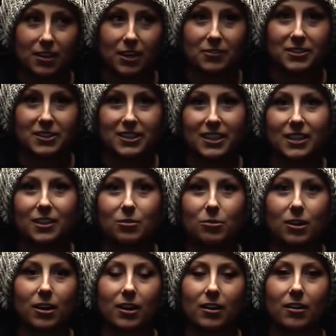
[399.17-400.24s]
and I've seen it
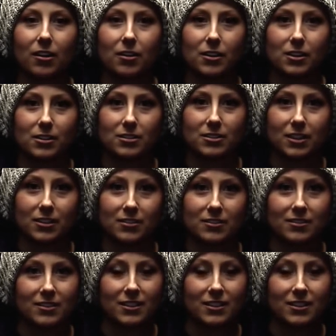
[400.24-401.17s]
work in others, and